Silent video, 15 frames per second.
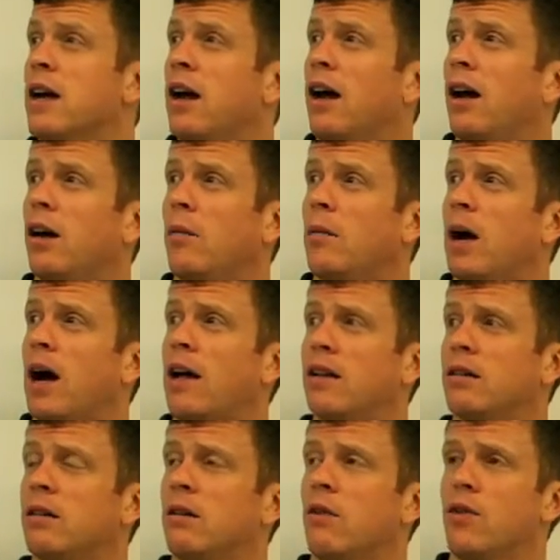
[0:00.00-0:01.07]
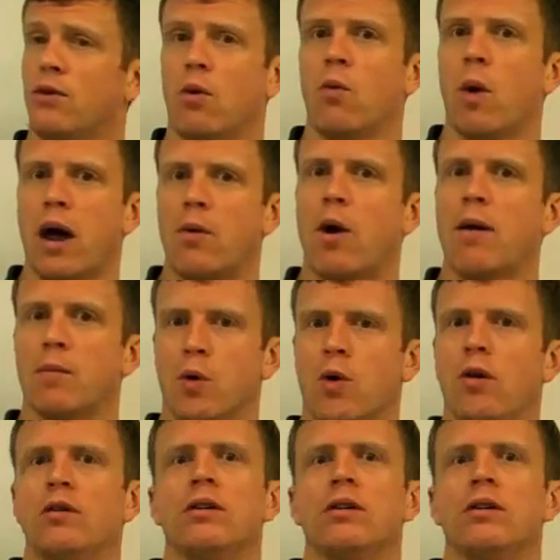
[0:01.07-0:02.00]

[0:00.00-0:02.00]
and there are way more.